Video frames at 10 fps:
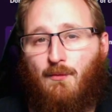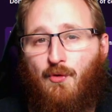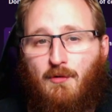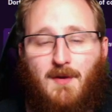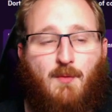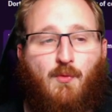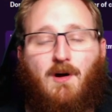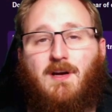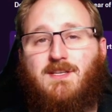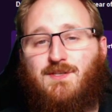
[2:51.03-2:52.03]
normally
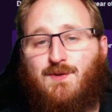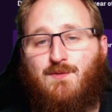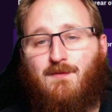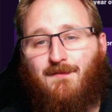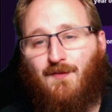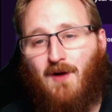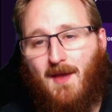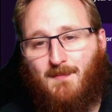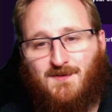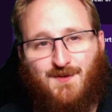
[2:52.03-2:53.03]
what I do for
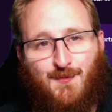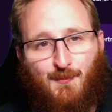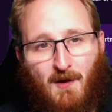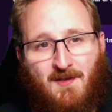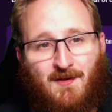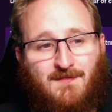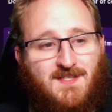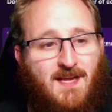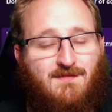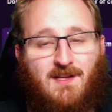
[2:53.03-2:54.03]
episode one of
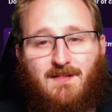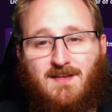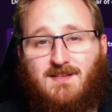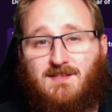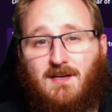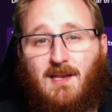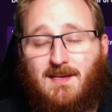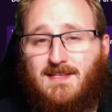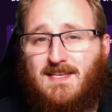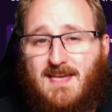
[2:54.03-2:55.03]
saves like this is I
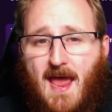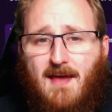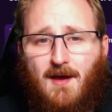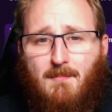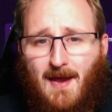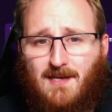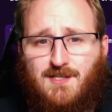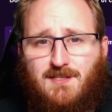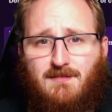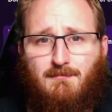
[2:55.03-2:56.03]
like to get a
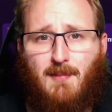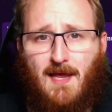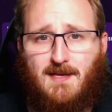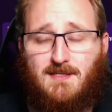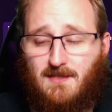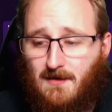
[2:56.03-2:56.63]
match played.